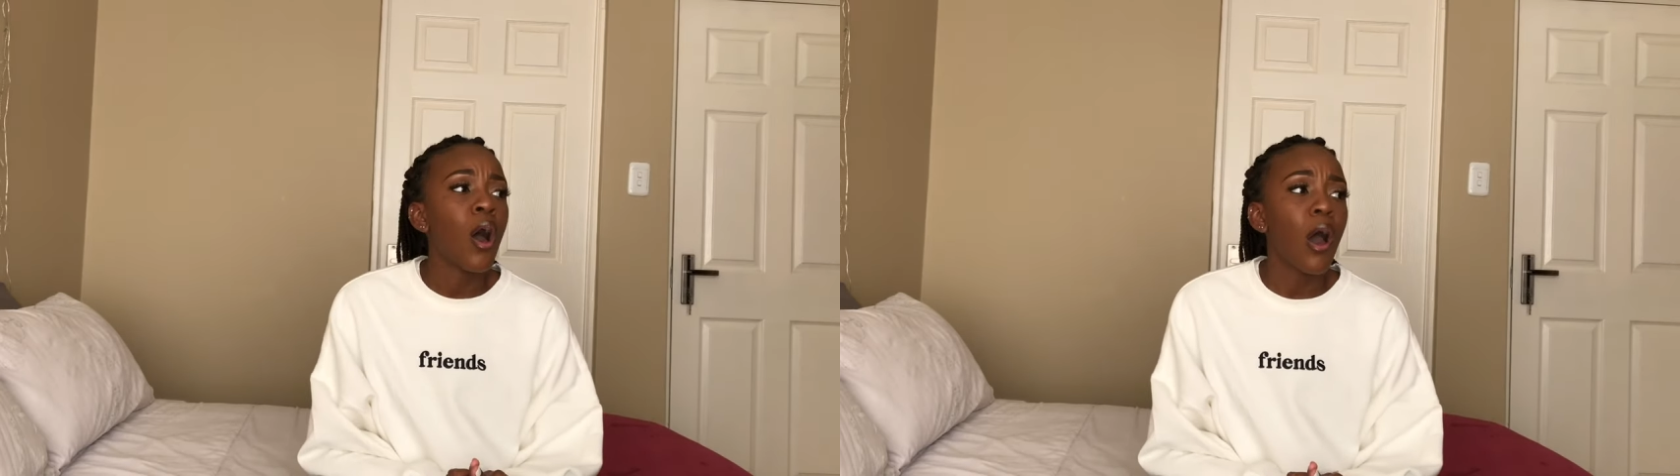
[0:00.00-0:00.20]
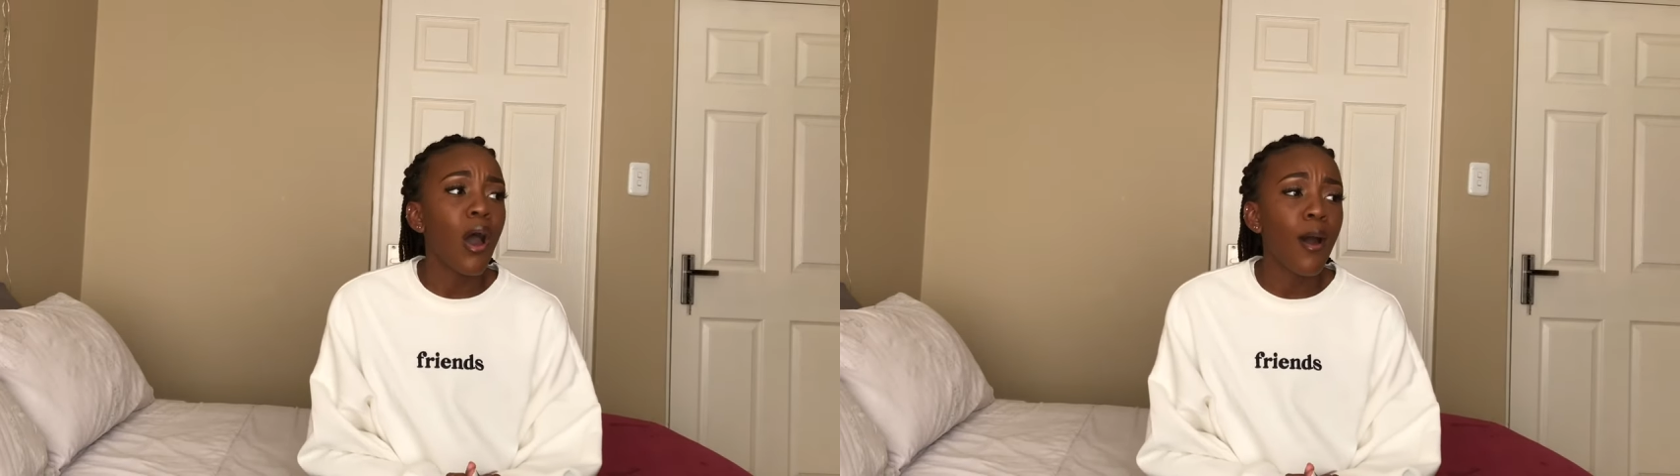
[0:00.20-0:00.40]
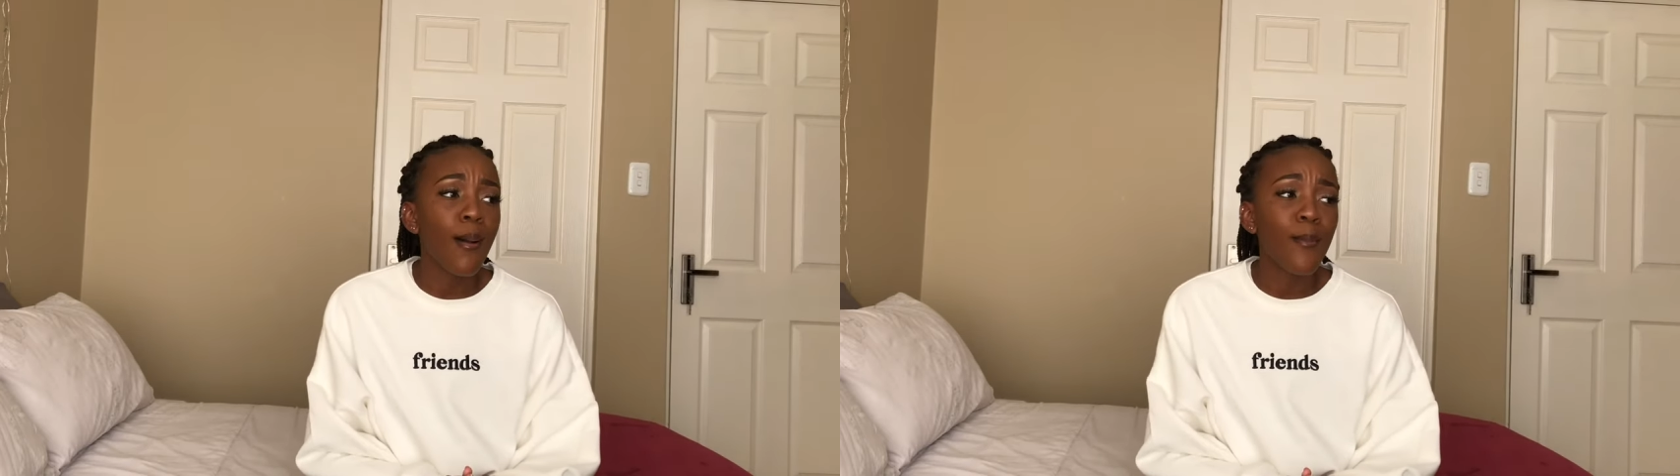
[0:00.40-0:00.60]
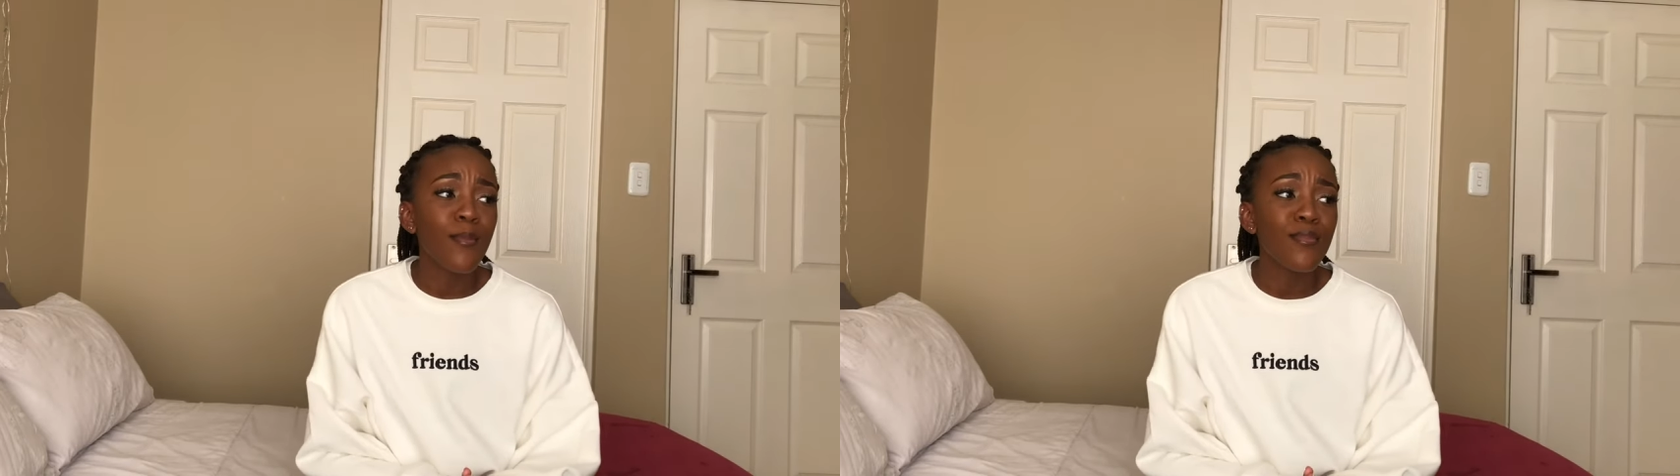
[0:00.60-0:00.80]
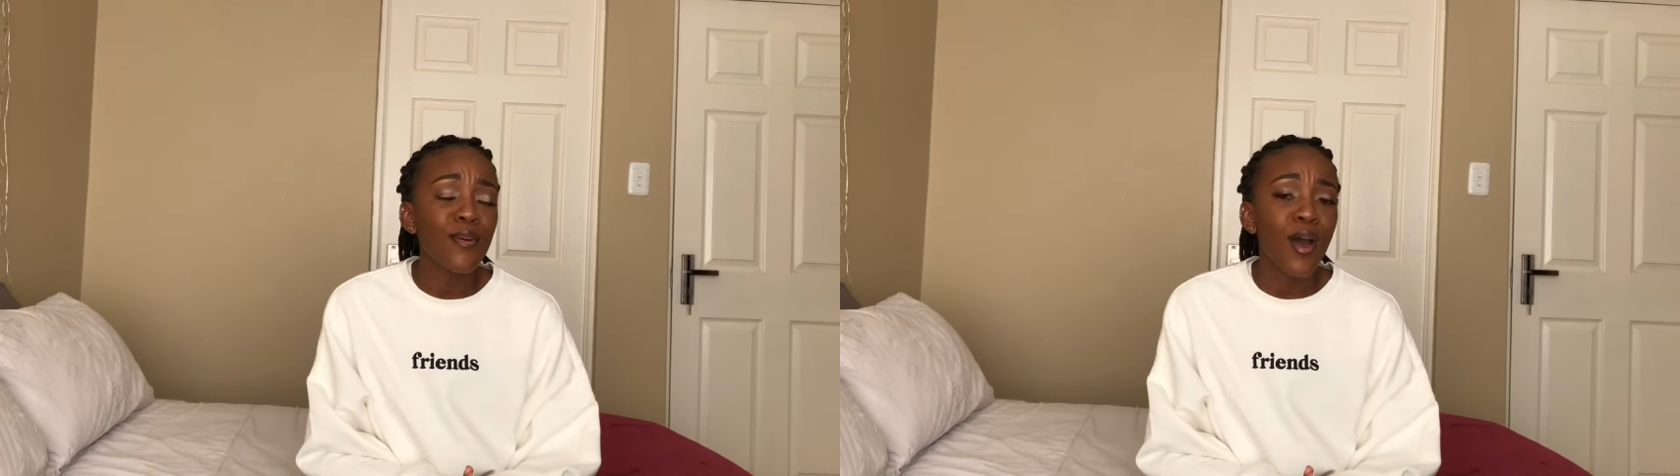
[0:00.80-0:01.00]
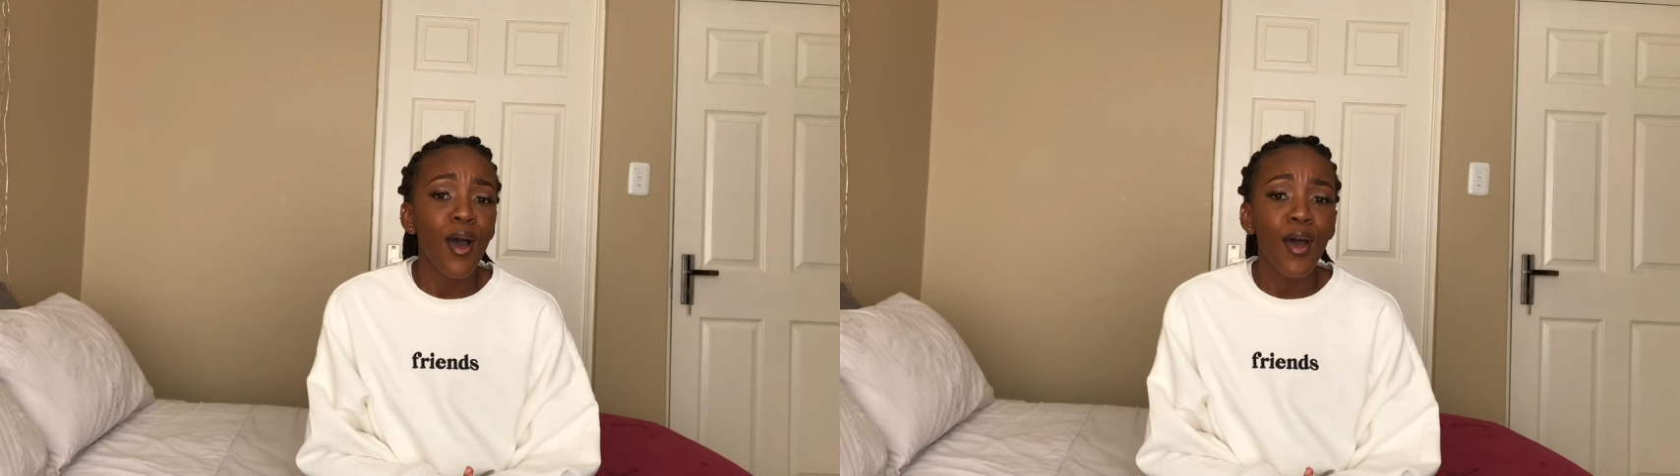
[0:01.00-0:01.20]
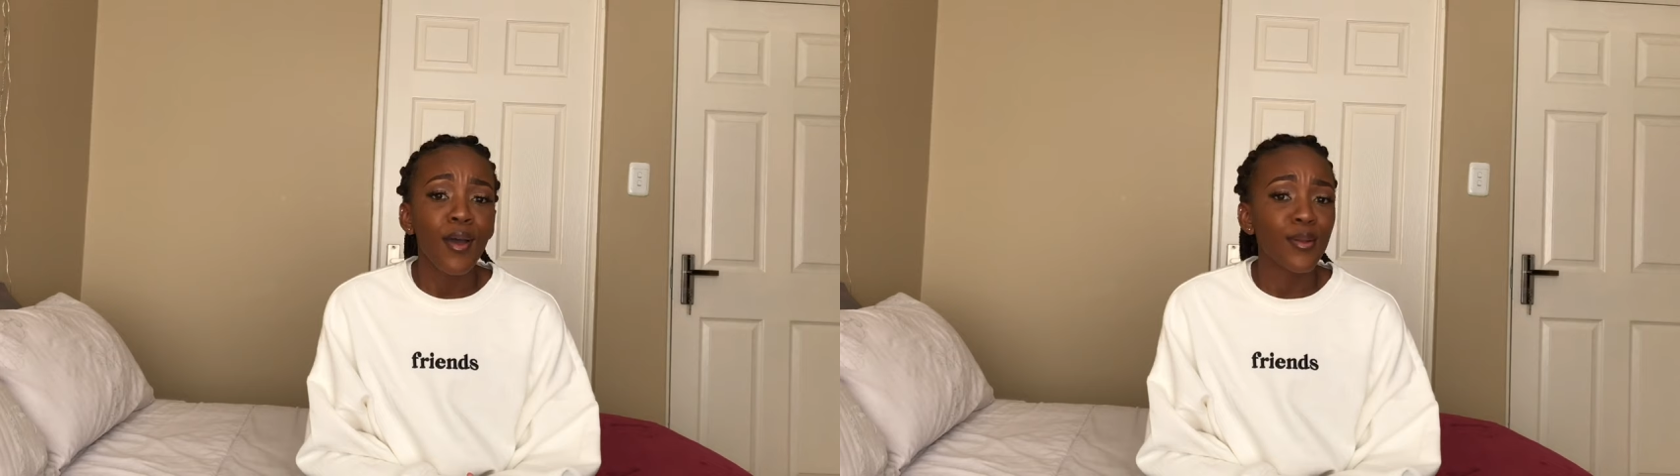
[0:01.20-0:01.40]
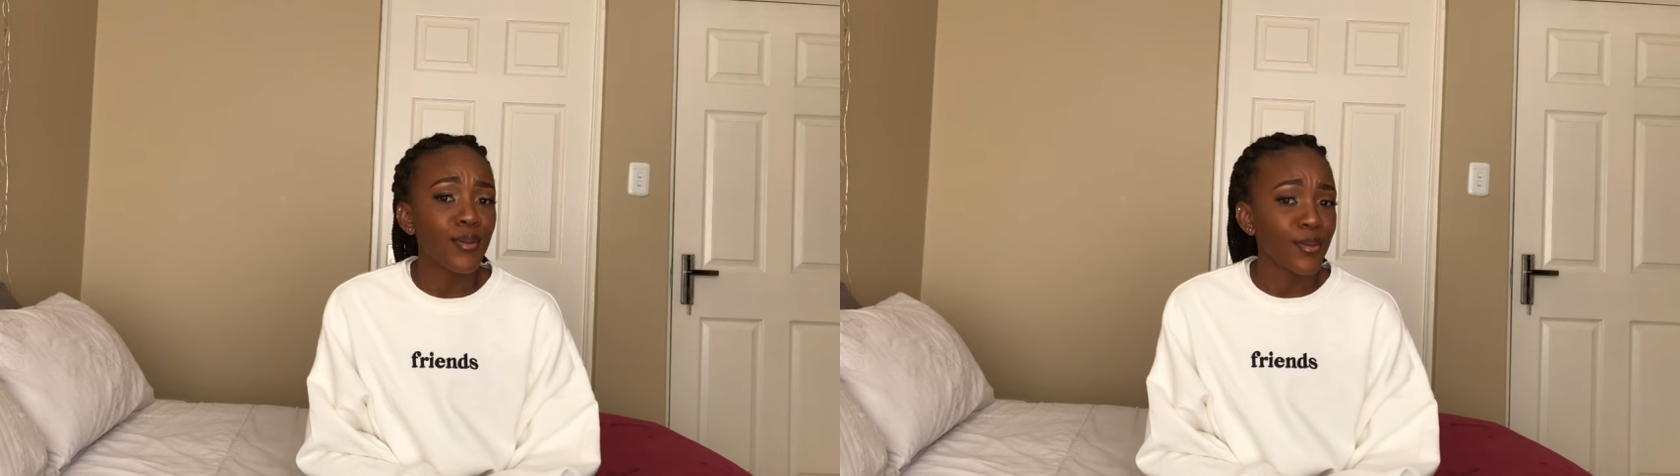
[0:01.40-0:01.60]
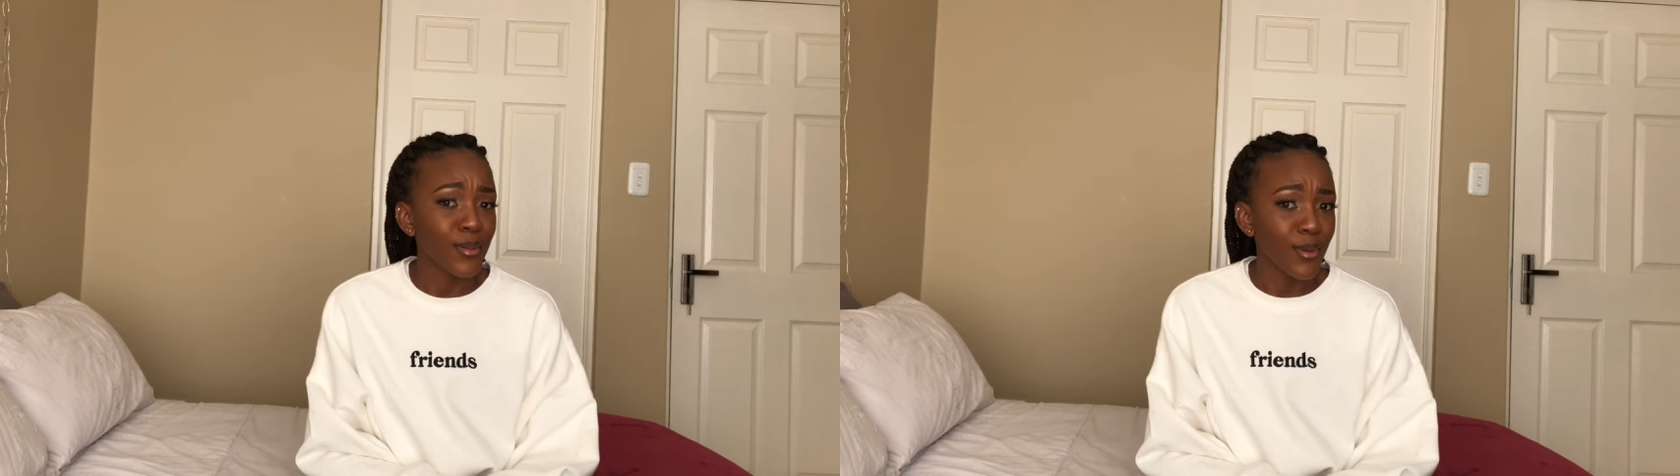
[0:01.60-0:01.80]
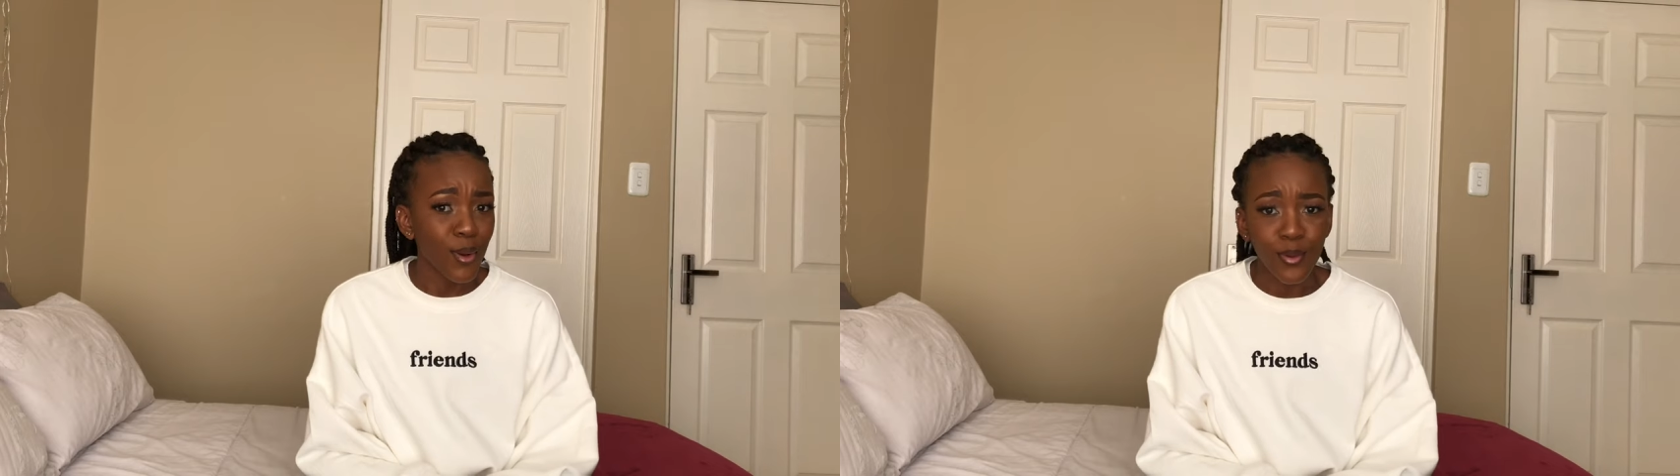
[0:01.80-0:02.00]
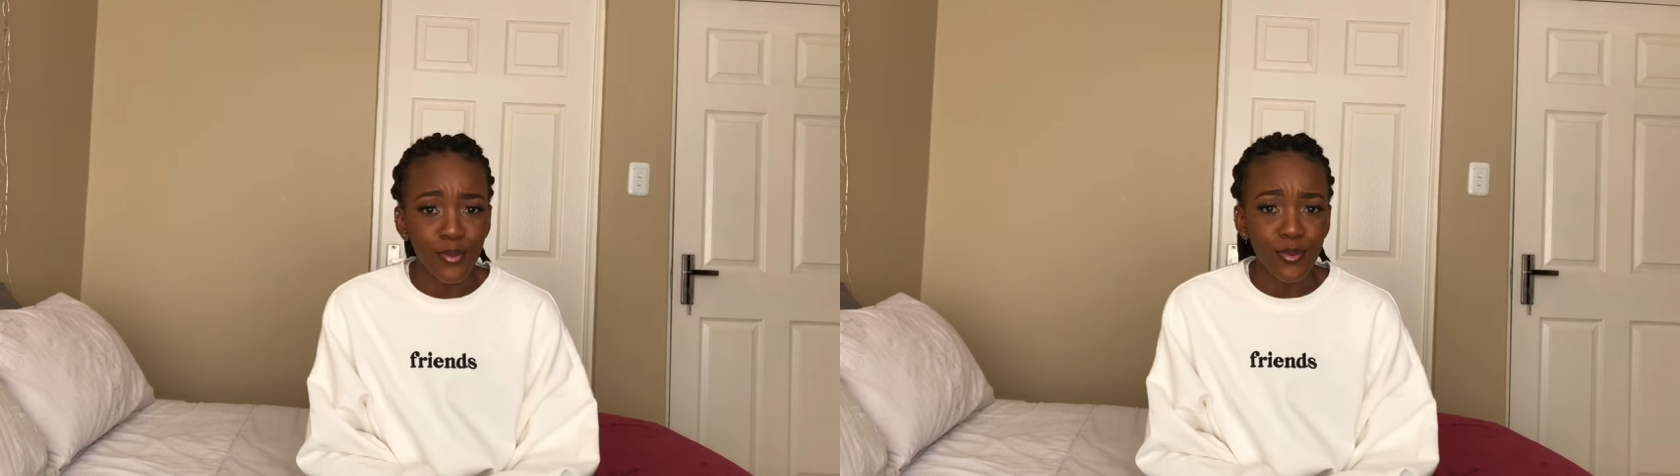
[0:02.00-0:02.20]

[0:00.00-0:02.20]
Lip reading: No,